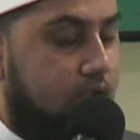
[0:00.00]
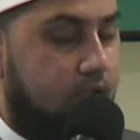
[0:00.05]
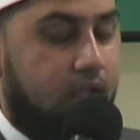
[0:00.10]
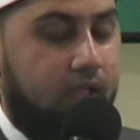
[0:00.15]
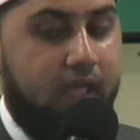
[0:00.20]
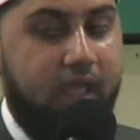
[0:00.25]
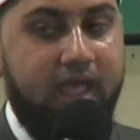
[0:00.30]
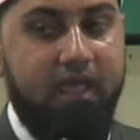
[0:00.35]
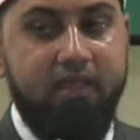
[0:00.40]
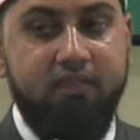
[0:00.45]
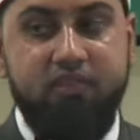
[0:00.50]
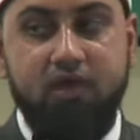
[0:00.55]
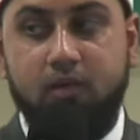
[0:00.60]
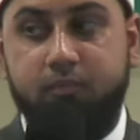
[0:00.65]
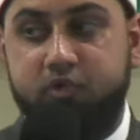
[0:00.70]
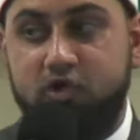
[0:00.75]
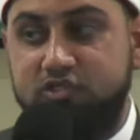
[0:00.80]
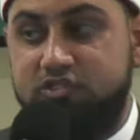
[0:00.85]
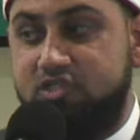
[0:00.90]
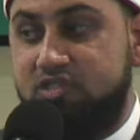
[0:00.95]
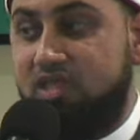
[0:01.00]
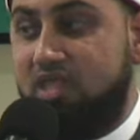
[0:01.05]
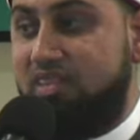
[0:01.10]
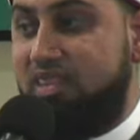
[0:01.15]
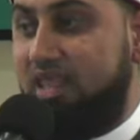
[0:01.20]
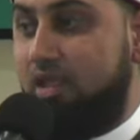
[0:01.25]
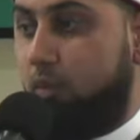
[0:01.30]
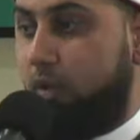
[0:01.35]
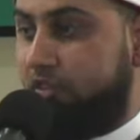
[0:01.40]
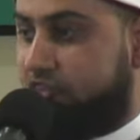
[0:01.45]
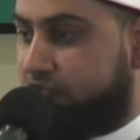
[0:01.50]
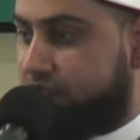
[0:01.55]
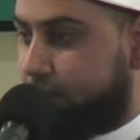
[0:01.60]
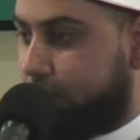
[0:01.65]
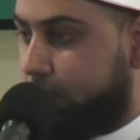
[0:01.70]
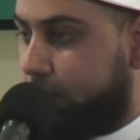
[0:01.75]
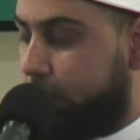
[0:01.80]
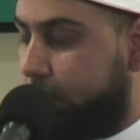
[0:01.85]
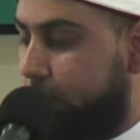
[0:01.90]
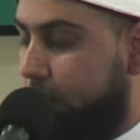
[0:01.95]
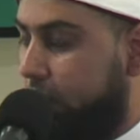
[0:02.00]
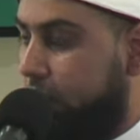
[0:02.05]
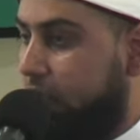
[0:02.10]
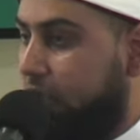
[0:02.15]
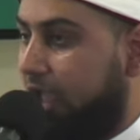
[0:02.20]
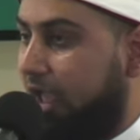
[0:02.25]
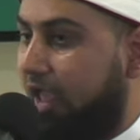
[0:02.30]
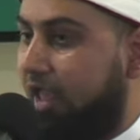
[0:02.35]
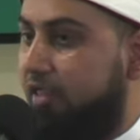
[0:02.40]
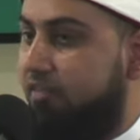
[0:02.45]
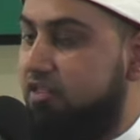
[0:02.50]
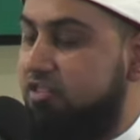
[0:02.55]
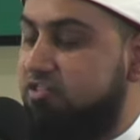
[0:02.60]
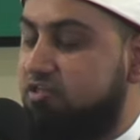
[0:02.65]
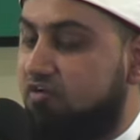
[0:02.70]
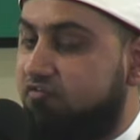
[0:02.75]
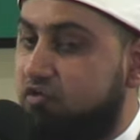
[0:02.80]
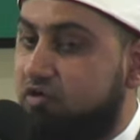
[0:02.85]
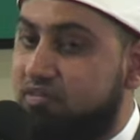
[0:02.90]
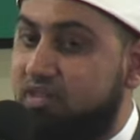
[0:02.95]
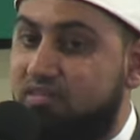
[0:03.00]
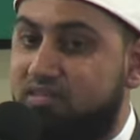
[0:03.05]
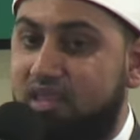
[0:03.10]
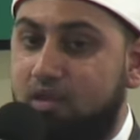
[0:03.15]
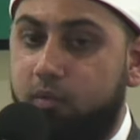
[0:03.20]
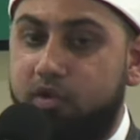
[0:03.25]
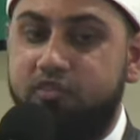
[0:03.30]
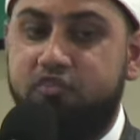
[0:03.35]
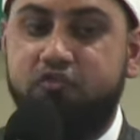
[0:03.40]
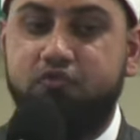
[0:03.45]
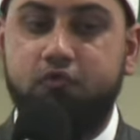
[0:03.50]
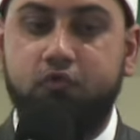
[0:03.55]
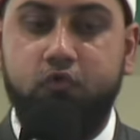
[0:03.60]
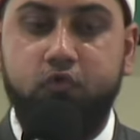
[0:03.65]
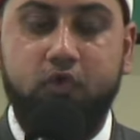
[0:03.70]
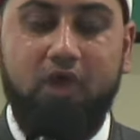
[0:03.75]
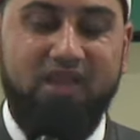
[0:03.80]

and the oppression that they went through, and the suffering that they went through.